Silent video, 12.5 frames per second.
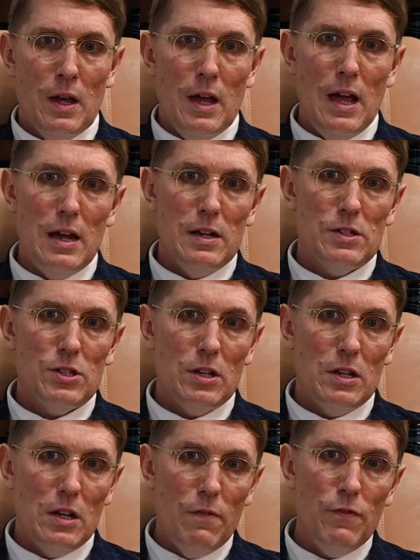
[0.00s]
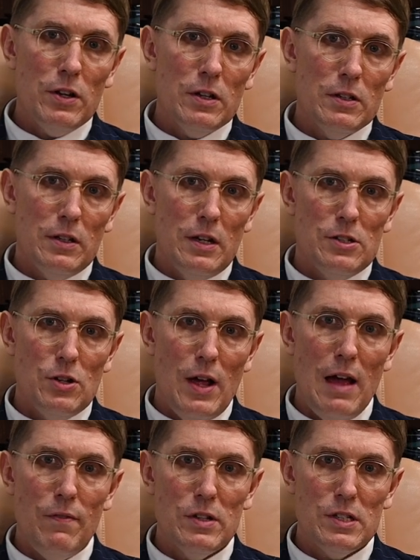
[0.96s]
And significantly, to
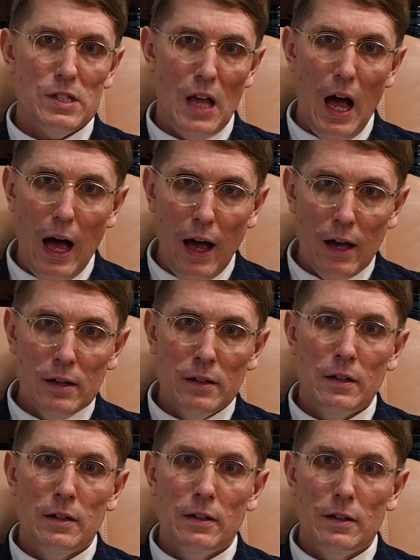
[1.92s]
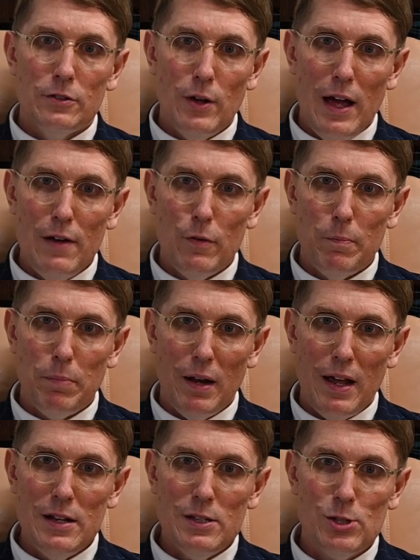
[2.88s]
have a za, to have a
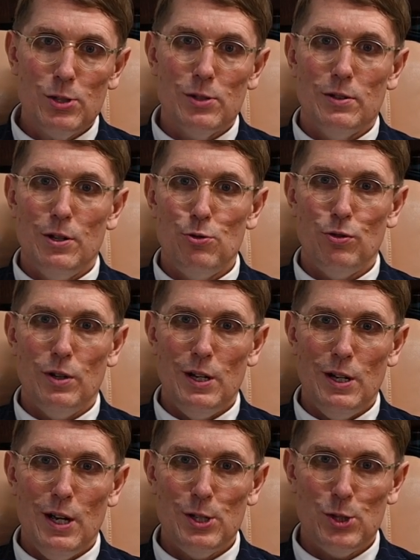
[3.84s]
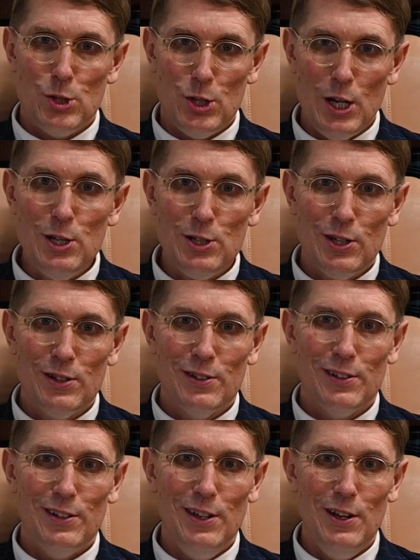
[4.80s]
place, literally a seat
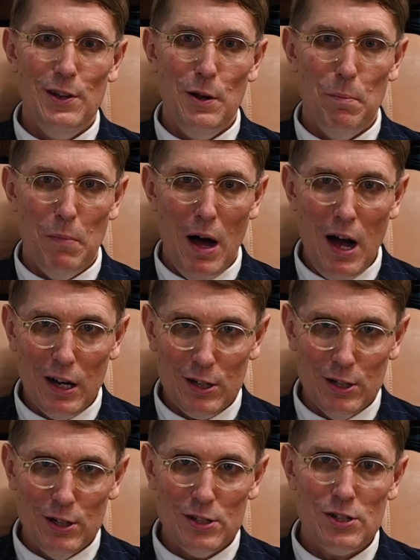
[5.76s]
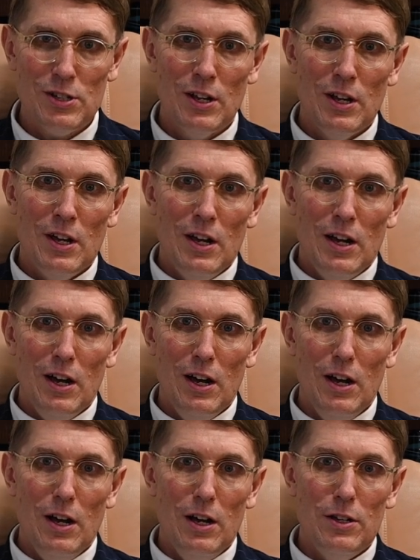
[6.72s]
in the market,
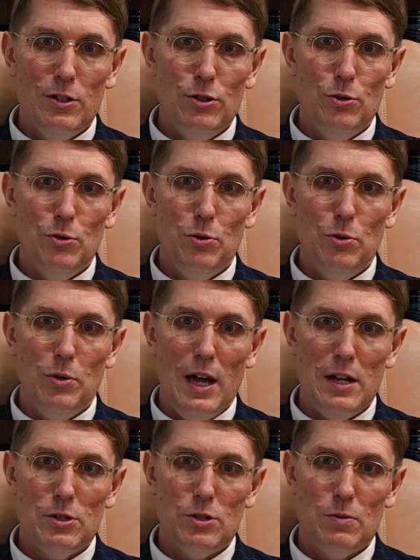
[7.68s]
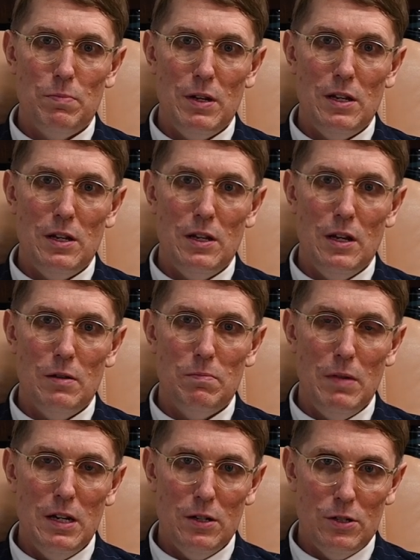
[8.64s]
you had to be
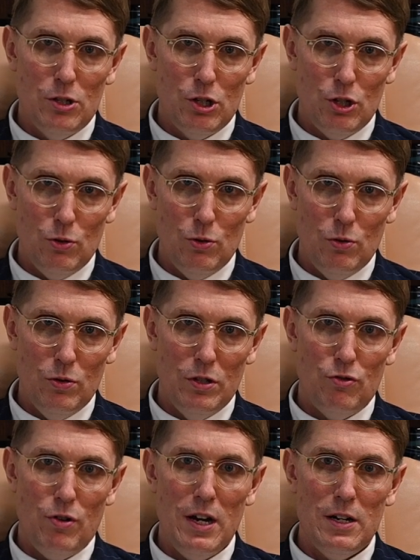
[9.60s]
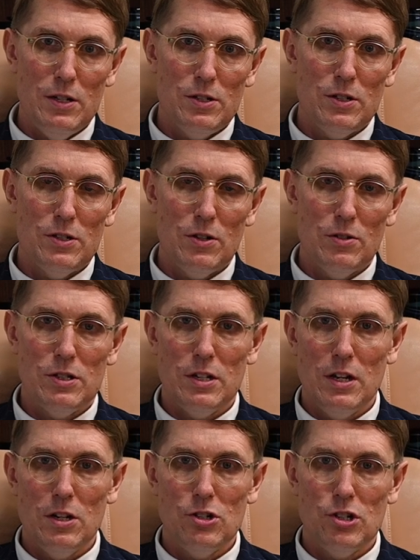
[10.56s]
admitted to the Traders
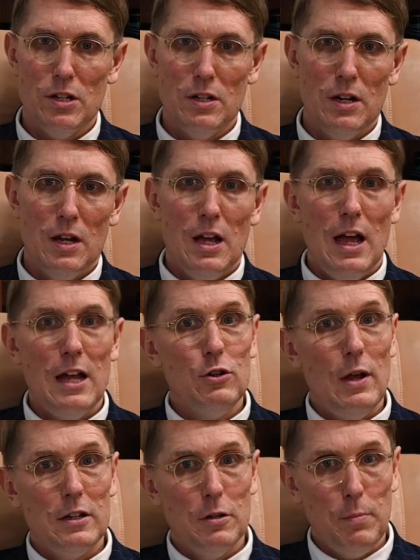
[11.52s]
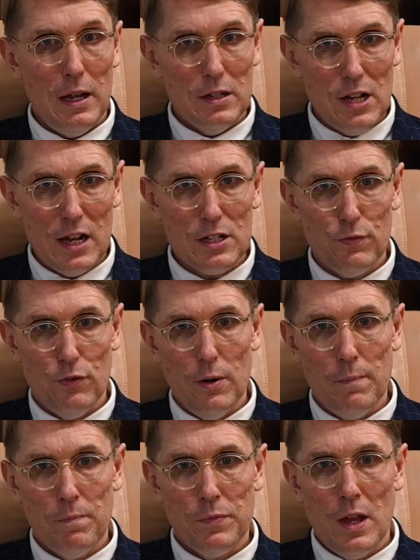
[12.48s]
Association and you had to pay a tax for it.
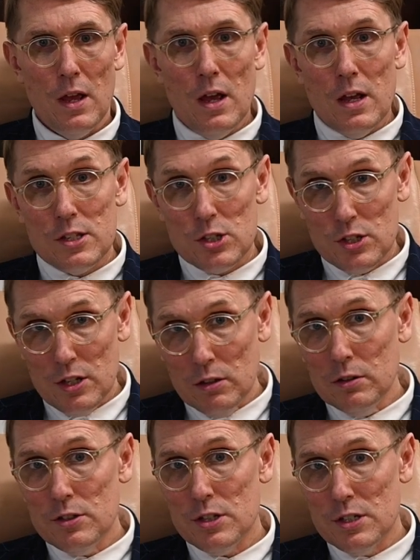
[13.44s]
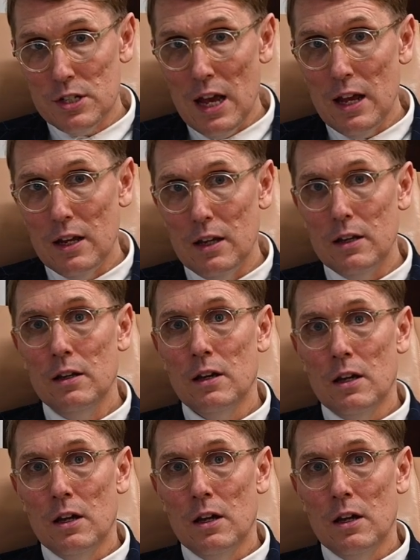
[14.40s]
Still today,